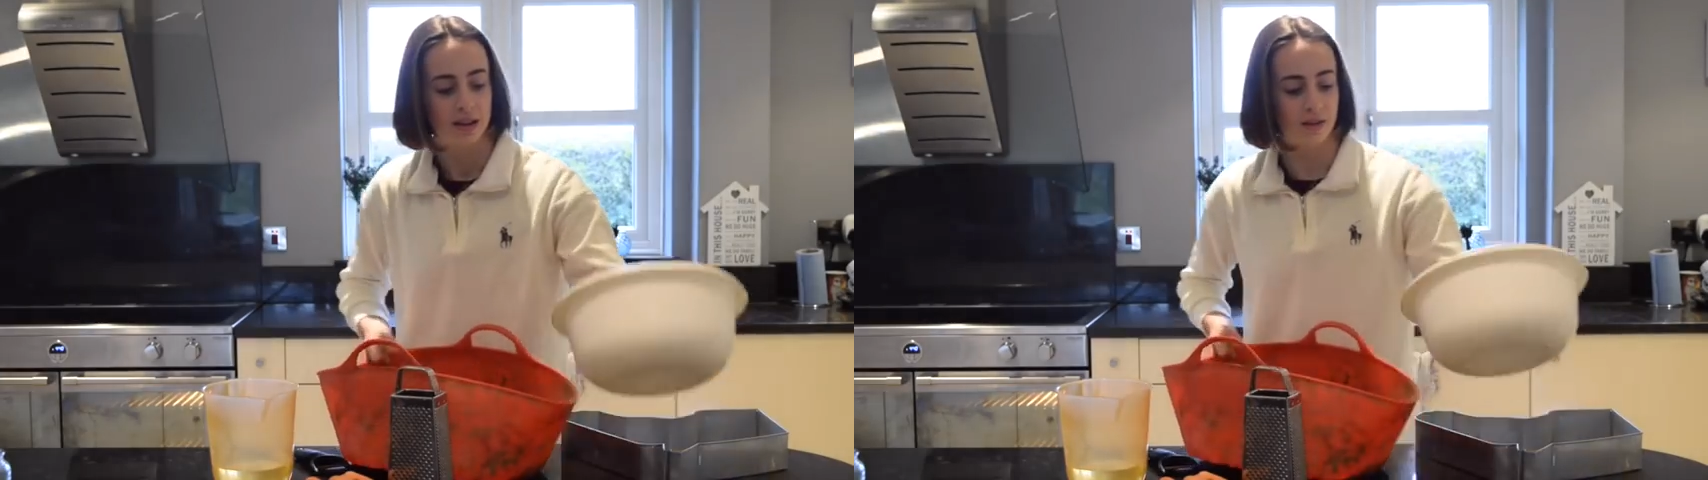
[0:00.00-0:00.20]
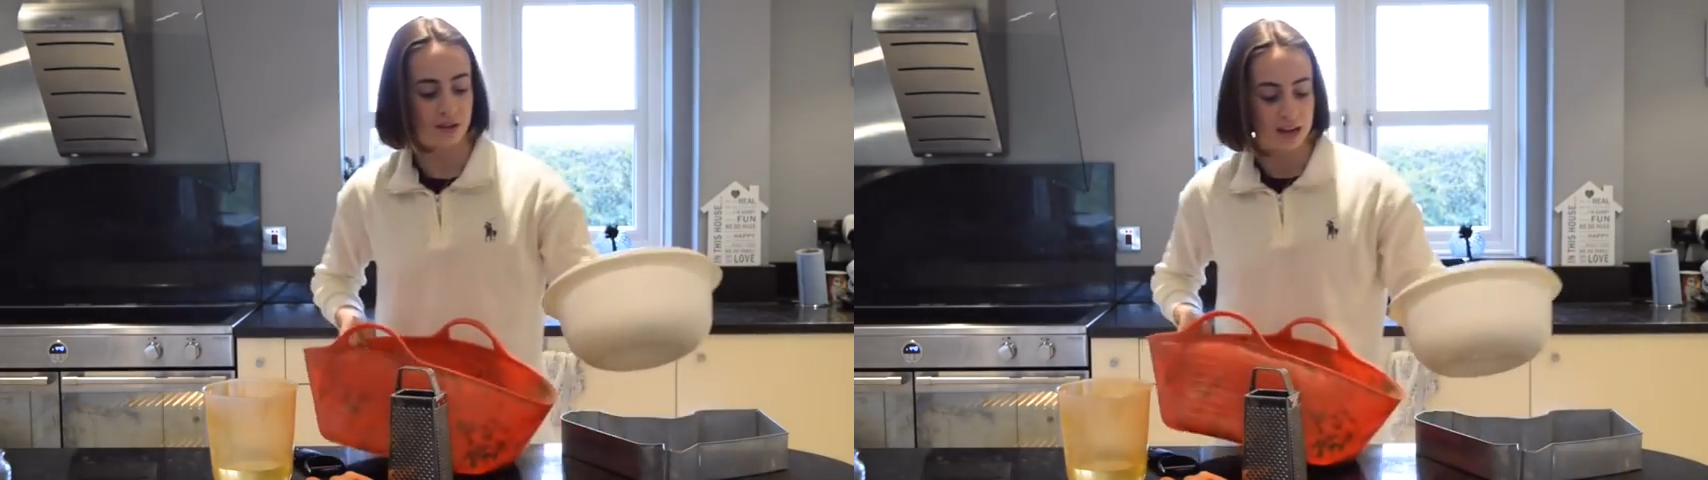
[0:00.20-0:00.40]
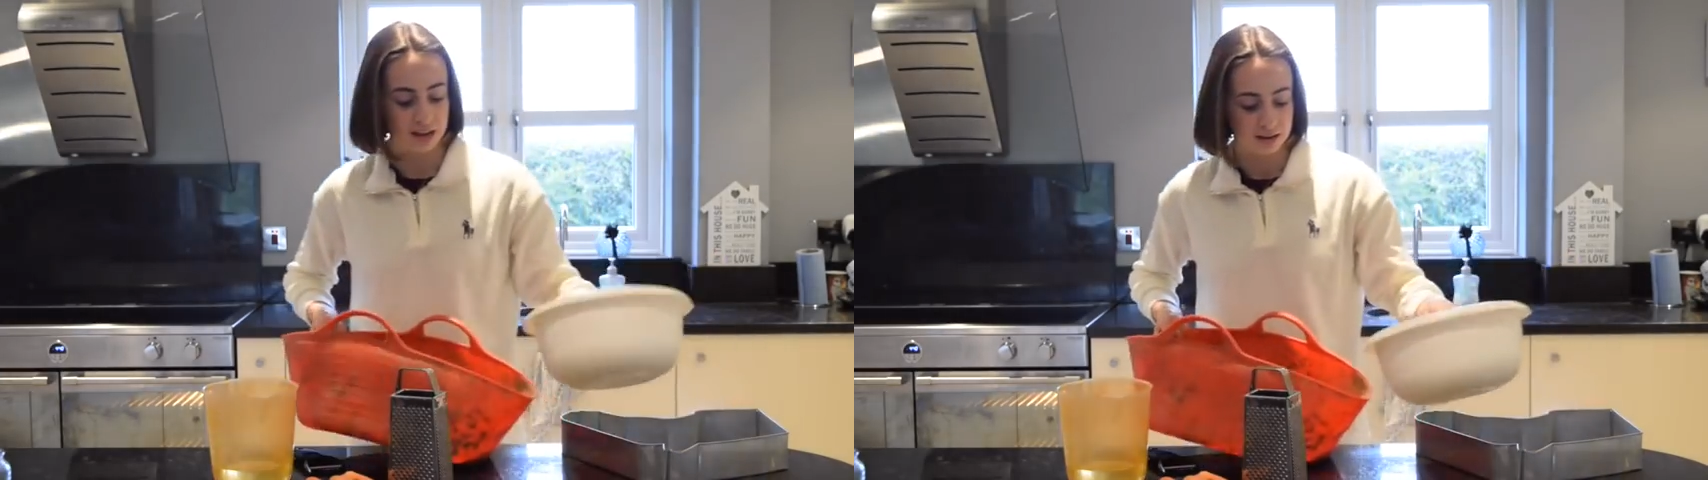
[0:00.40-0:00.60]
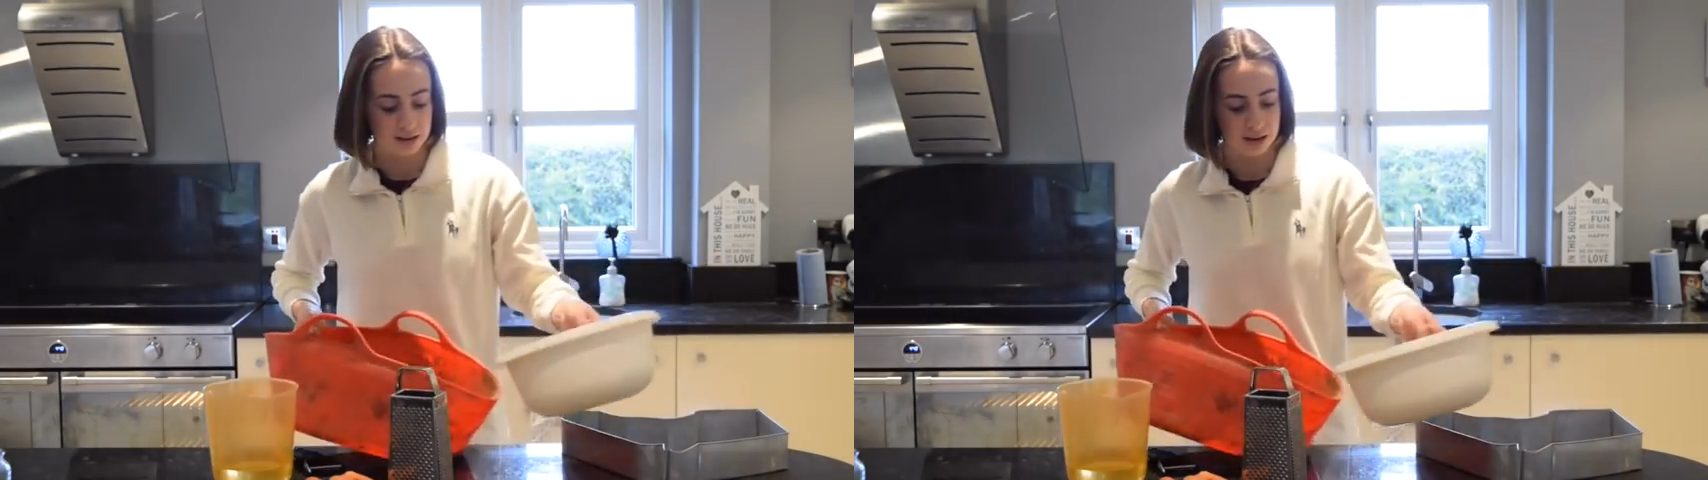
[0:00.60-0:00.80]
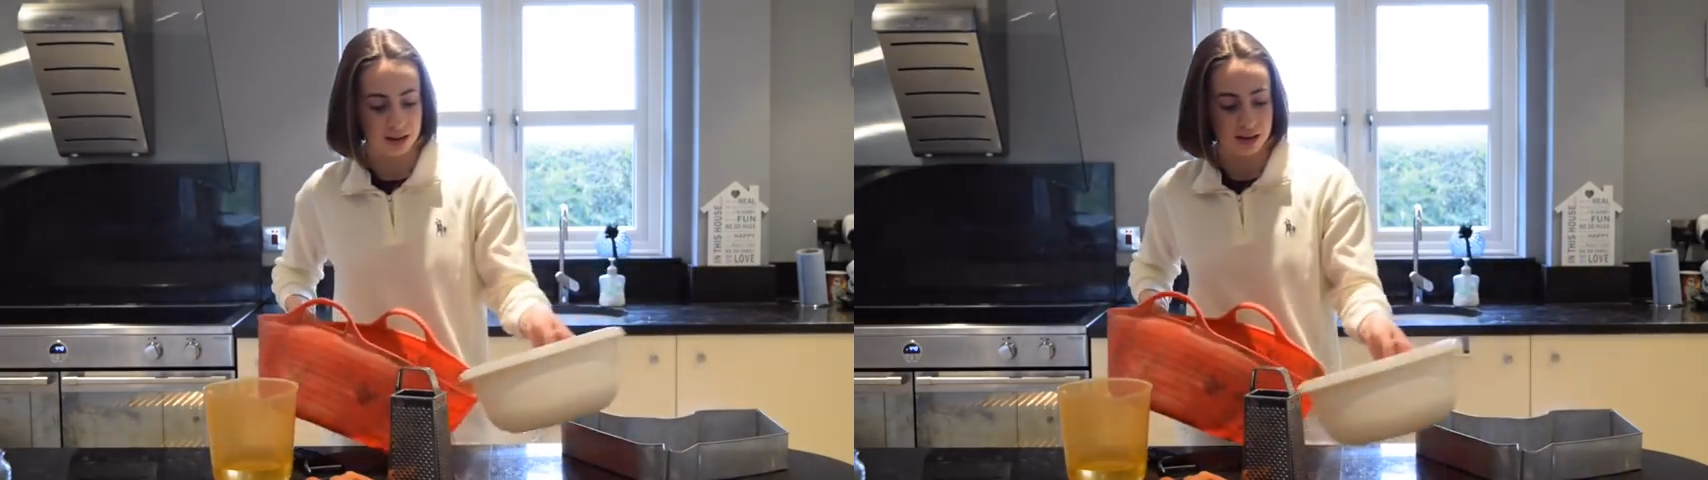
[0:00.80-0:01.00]
the feed
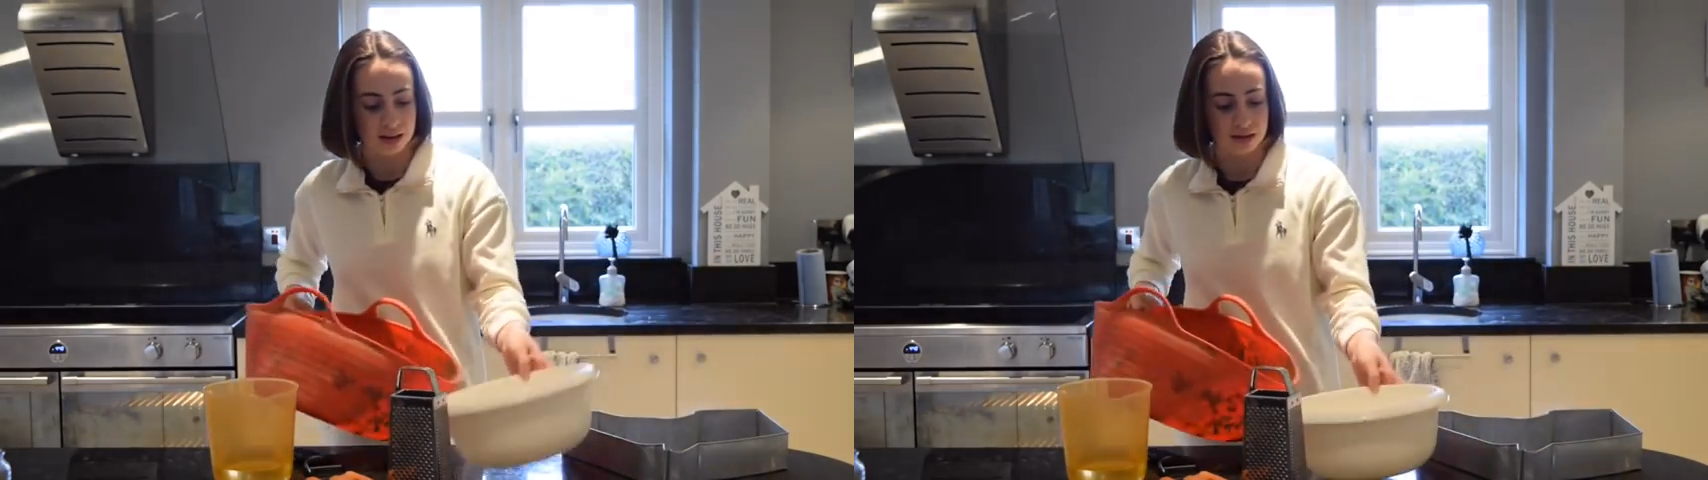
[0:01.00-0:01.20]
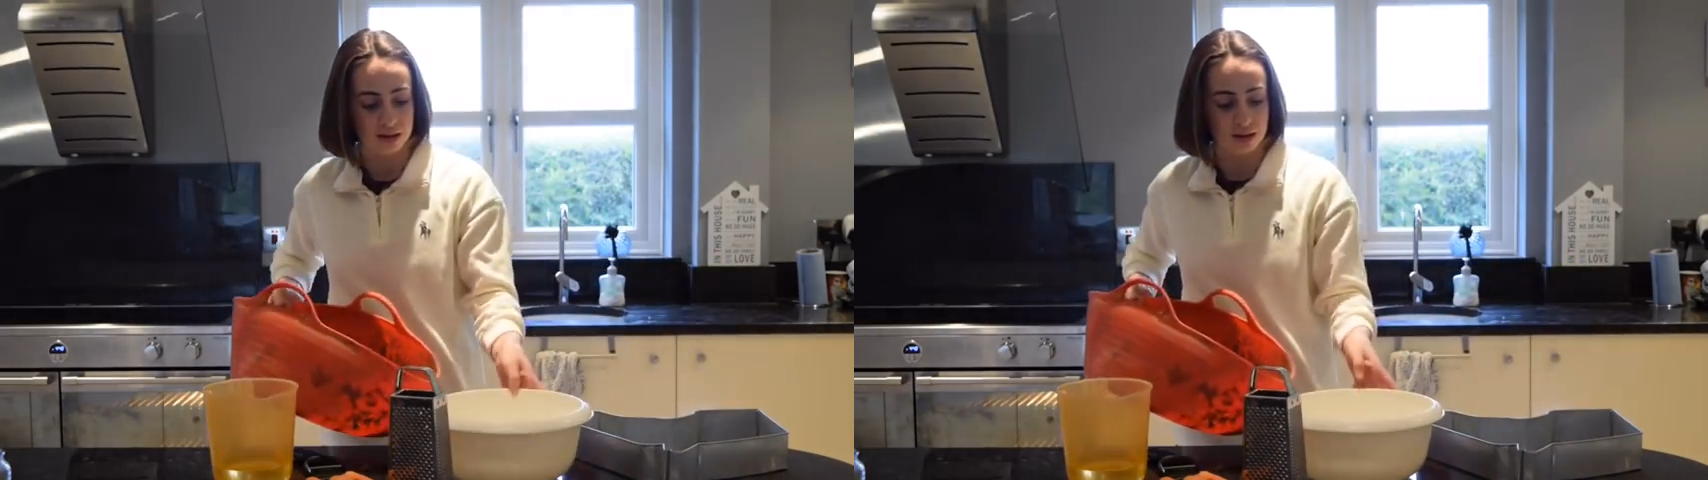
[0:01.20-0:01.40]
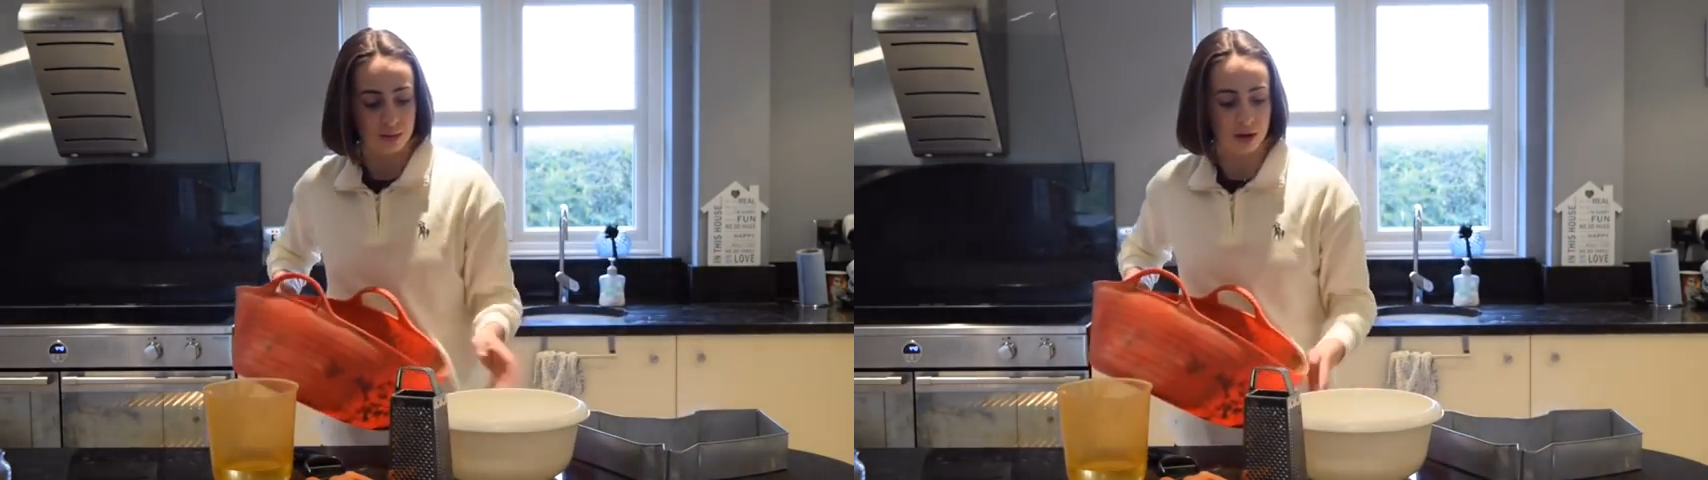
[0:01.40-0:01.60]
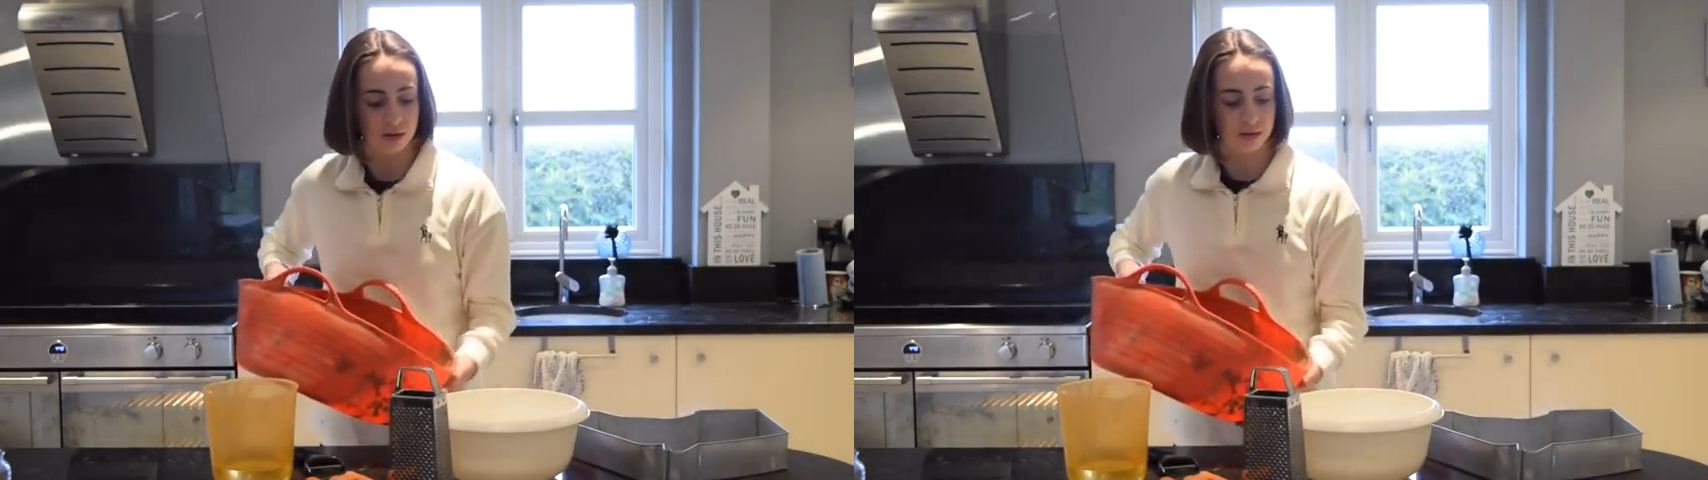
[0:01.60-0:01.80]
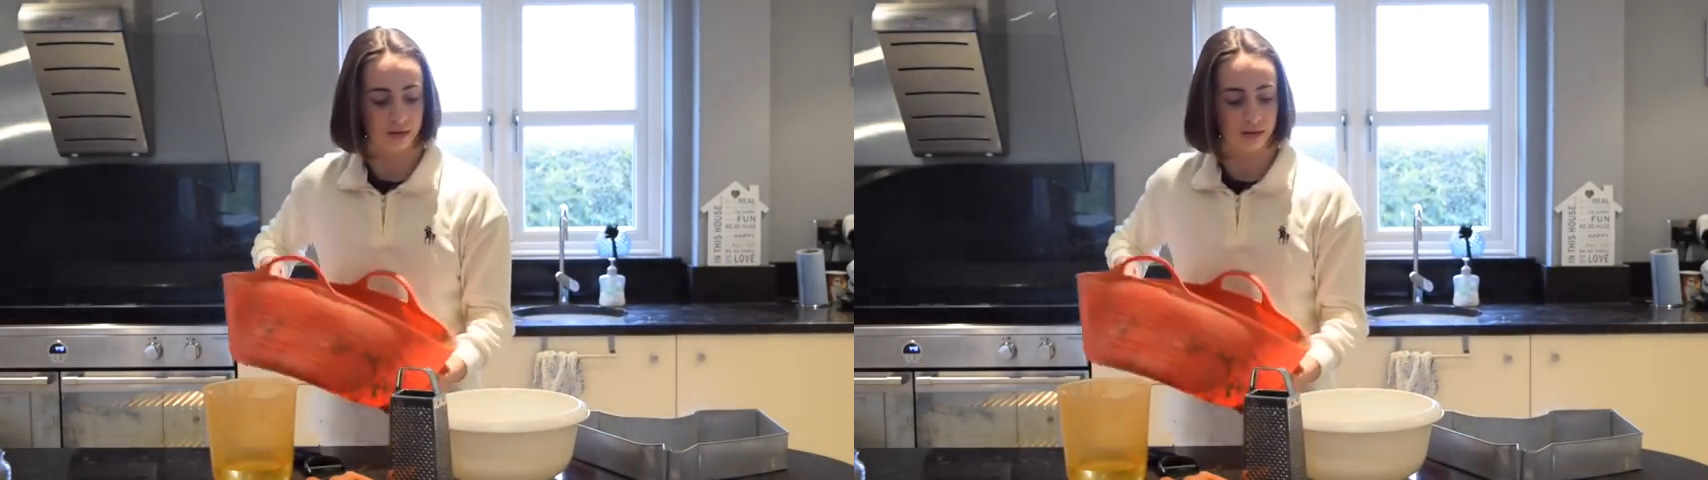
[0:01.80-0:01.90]
into the bowl.